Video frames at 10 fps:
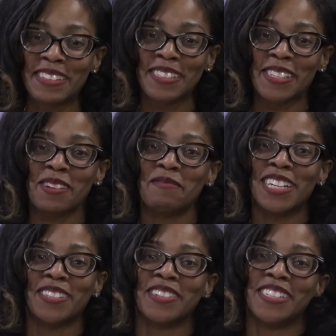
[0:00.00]
so
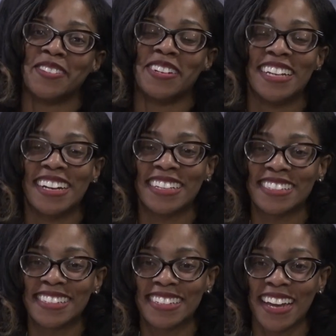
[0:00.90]
much for joining
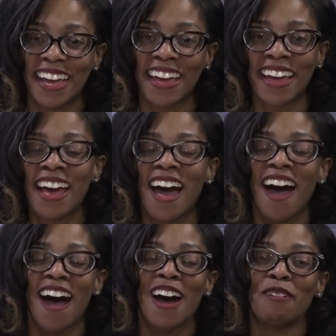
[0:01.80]
us today.
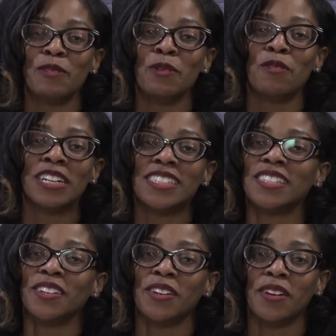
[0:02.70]
We want
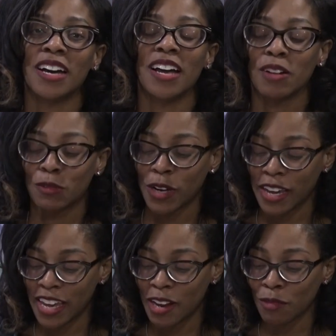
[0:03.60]
to
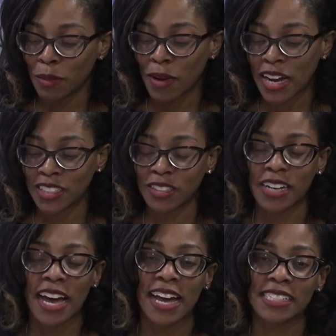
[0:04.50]
again remind you
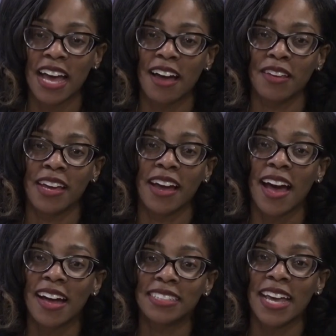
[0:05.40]
guys how you can
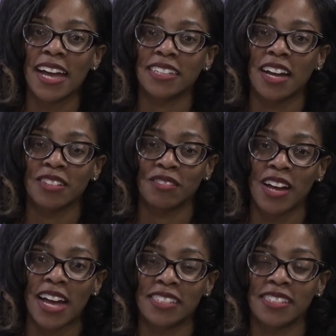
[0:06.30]
contact Dr.
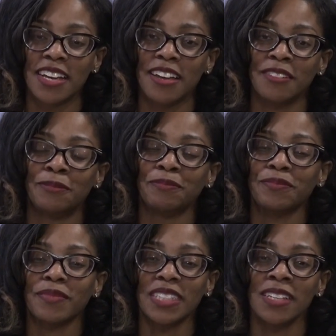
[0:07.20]
Rajdev,
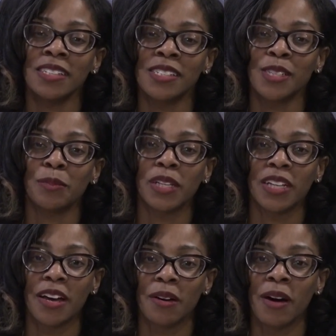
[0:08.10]
listed
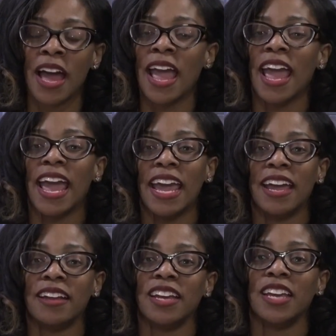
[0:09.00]
below.
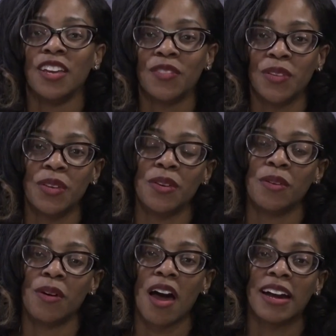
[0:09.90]
And if
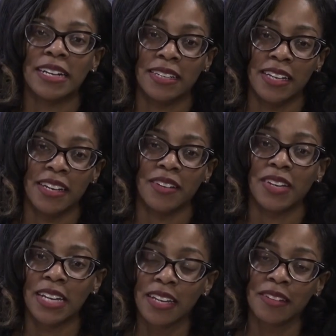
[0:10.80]
you are in need
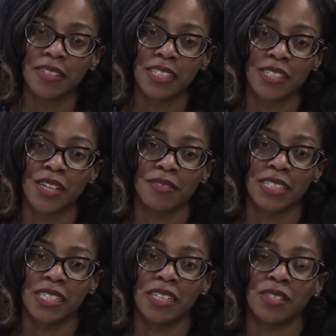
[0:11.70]
of any of these
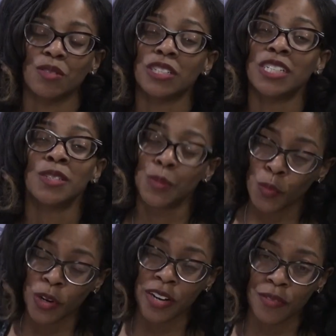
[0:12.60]
services or just
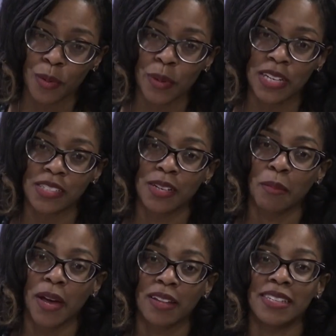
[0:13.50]
more information
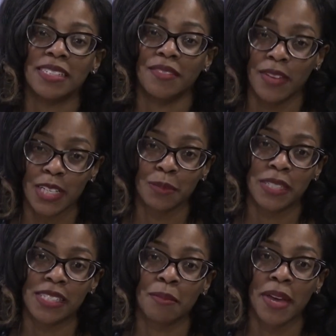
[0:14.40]
about these
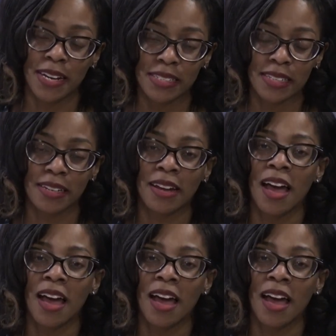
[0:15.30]
advancements in medicine,